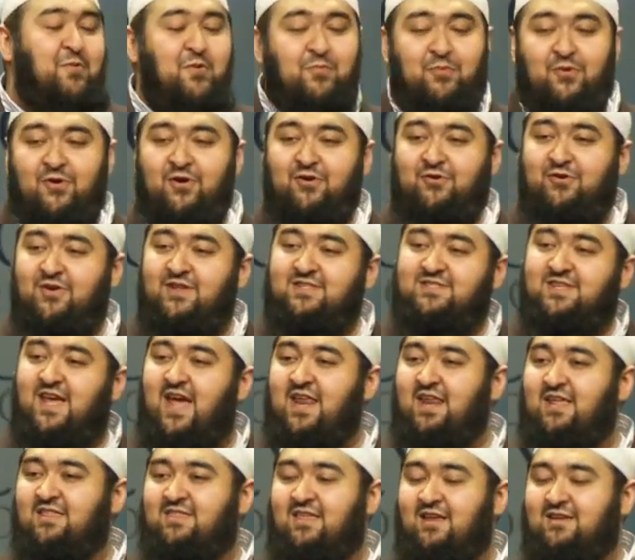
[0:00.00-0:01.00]
reporter couldn't say
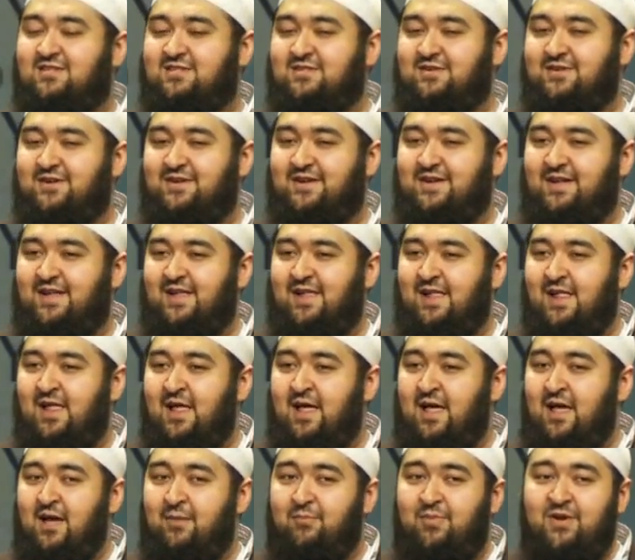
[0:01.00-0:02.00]
anything to her.
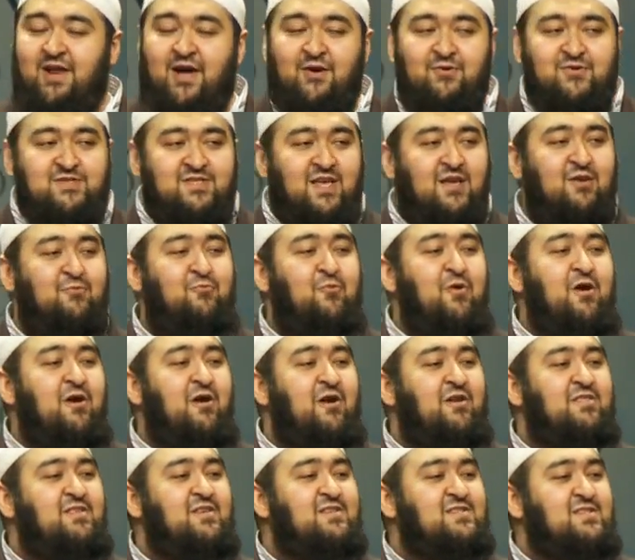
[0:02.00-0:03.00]
But I was like, where
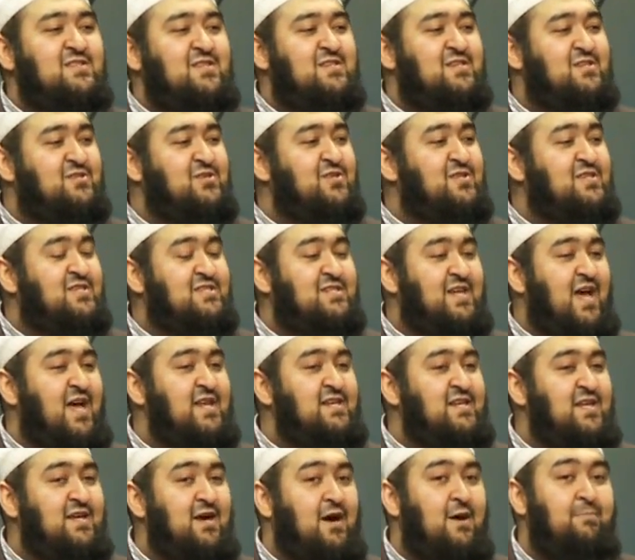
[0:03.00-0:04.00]
are the sisters
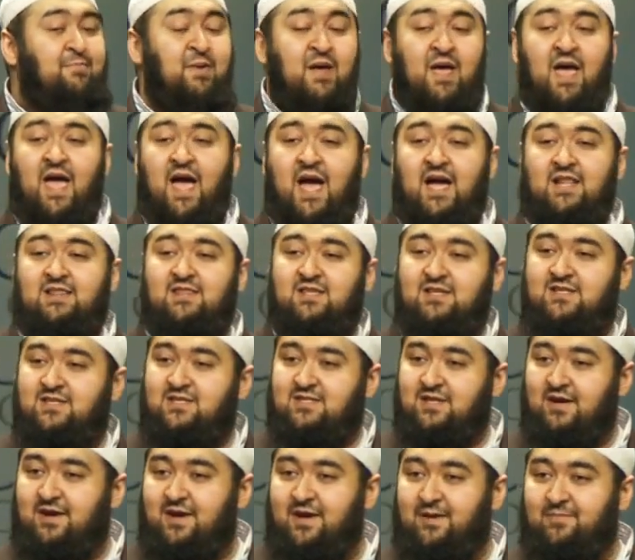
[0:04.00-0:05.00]
standing up at this
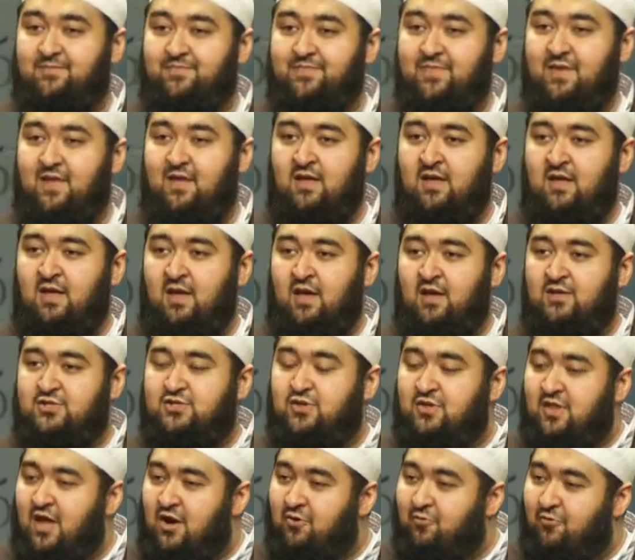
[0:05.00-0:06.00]
time?
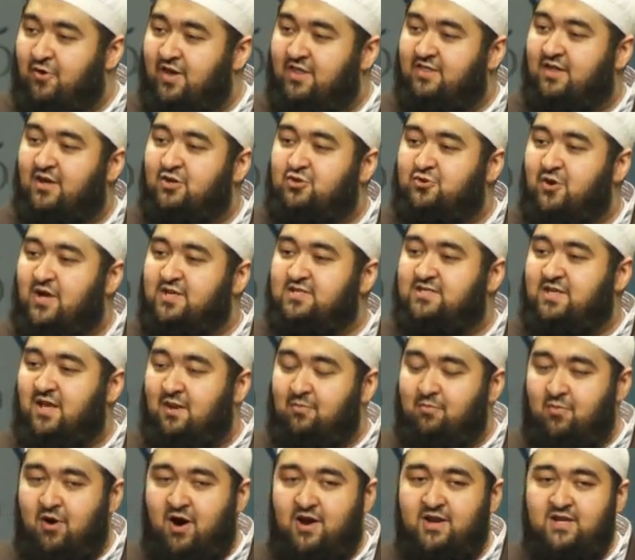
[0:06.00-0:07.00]
So now with
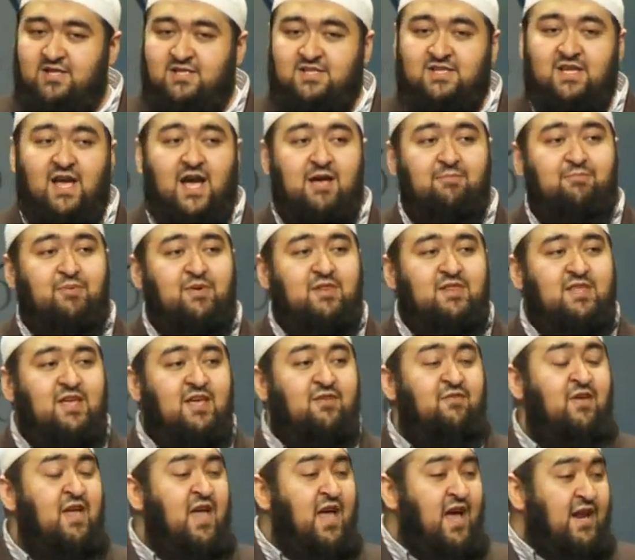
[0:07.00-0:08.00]
addressing modesty, I
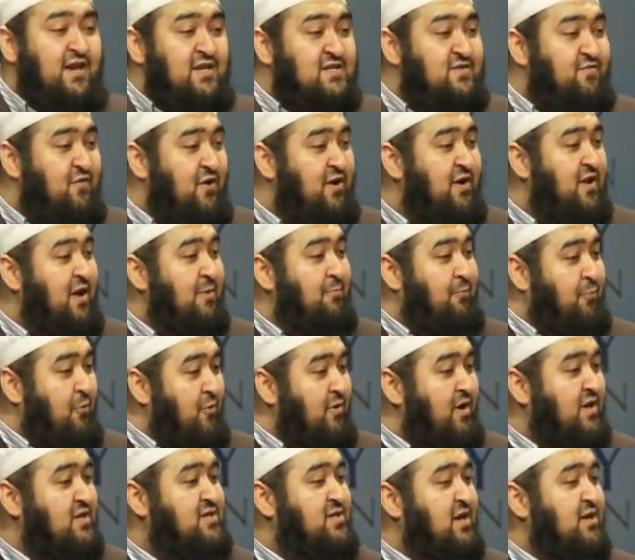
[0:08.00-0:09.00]
believe it is very
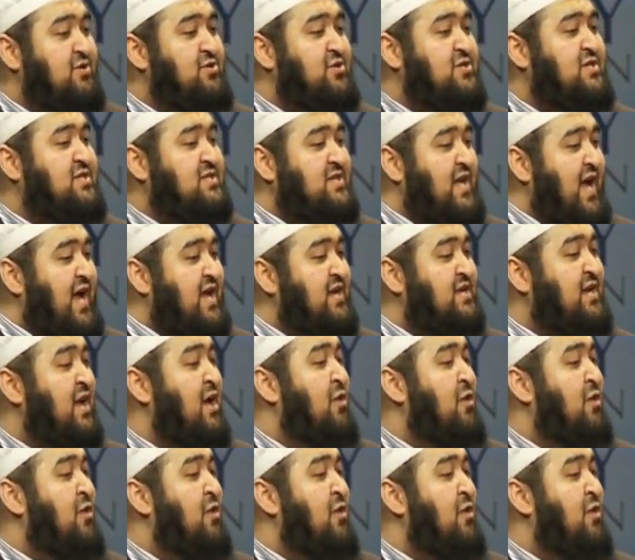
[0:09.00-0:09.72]
important to understand